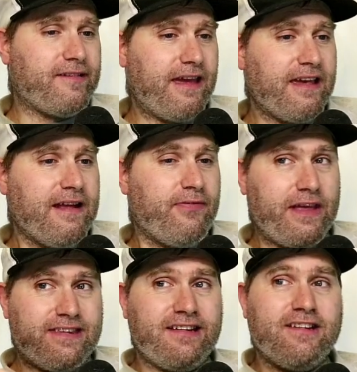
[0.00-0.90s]
like they
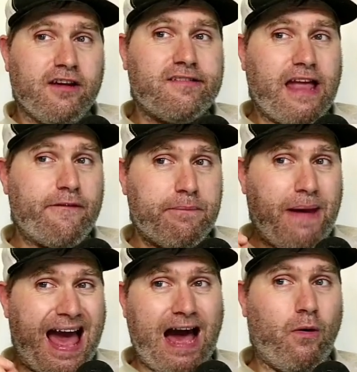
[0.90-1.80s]
didn't used to have a
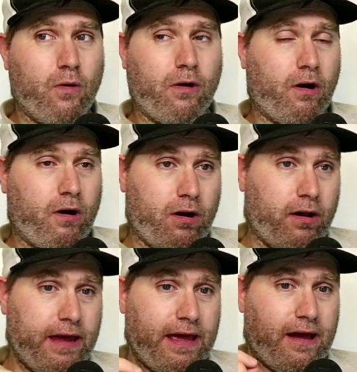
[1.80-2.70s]
power
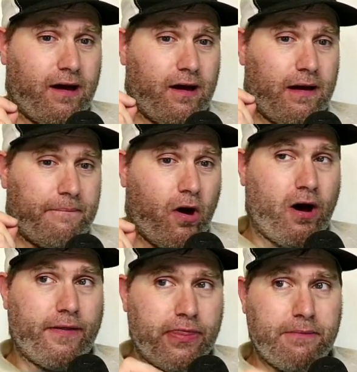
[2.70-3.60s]
um,
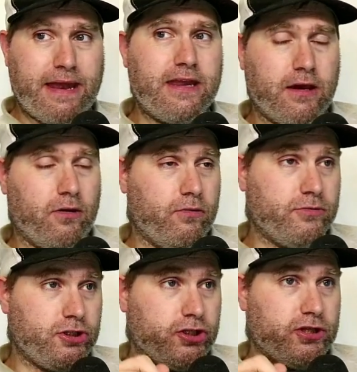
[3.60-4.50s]
on the menu
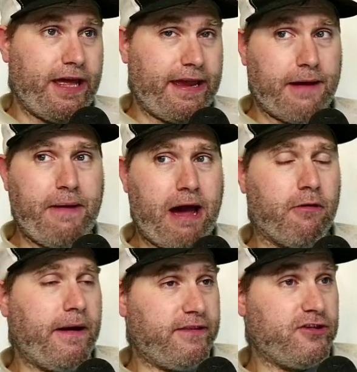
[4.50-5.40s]
like a power
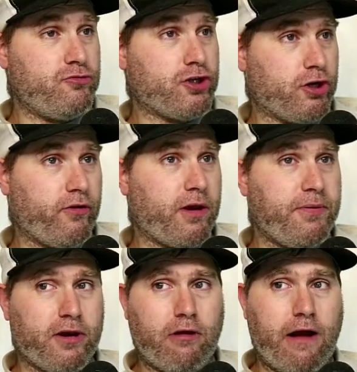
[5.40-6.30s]
button to turn the
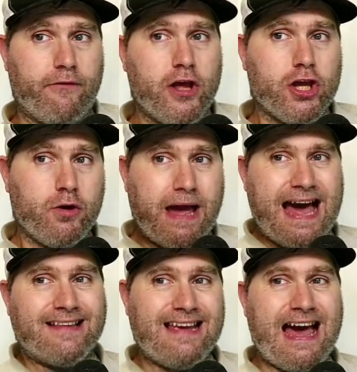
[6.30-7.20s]
computer off. You
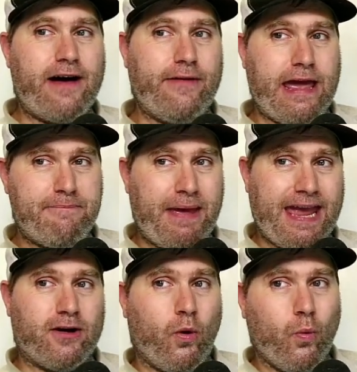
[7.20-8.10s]
had to have a
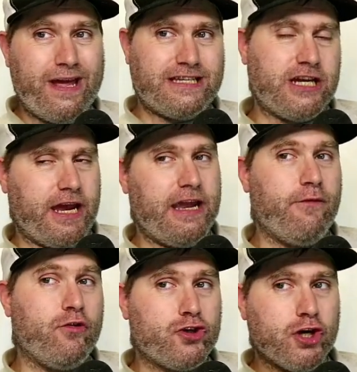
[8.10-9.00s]
panel widget, and
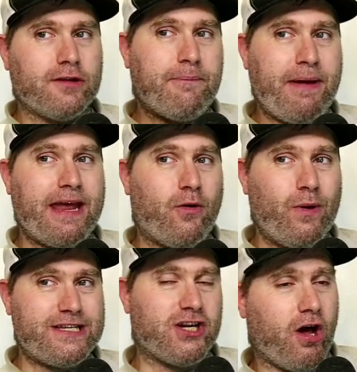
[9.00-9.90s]
if you took the panel
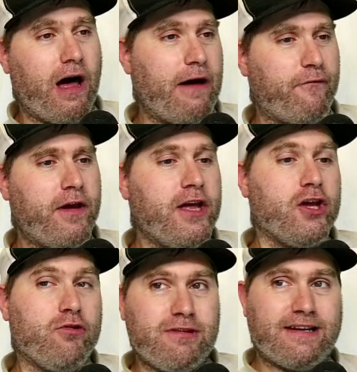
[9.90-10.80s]
widget off,
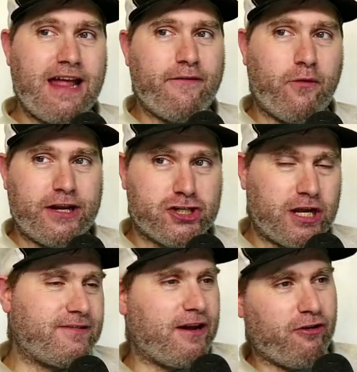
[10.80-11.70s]
you didn't have a way to
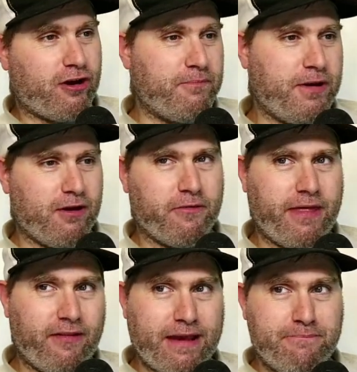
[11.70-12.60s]
shut down your computer
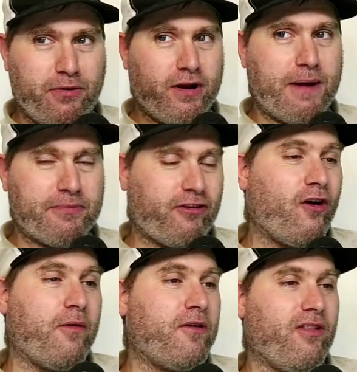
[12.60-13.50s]
without like booting up a
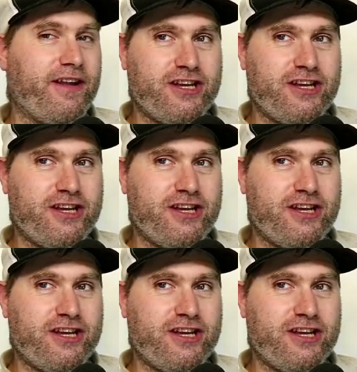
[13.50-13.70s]
terminal and